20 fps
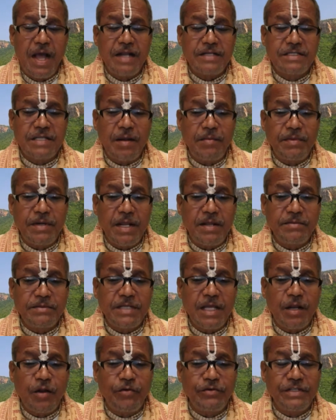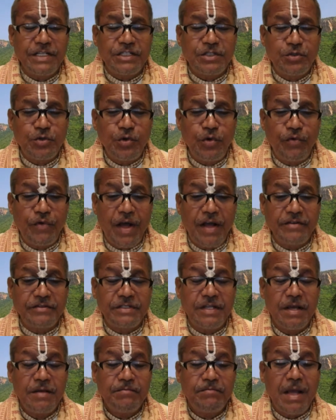And sometimes along with these 2
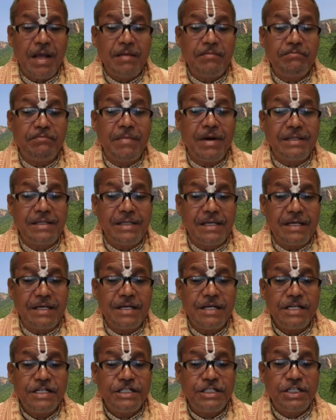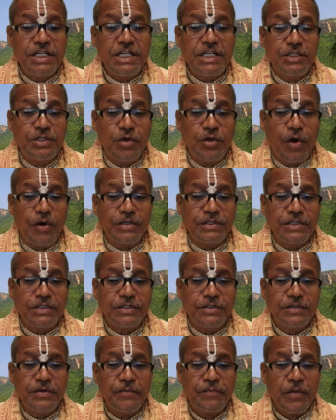wives, my mother, she
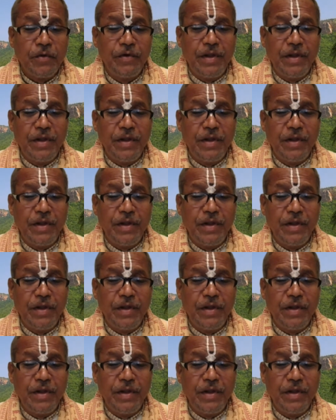joins.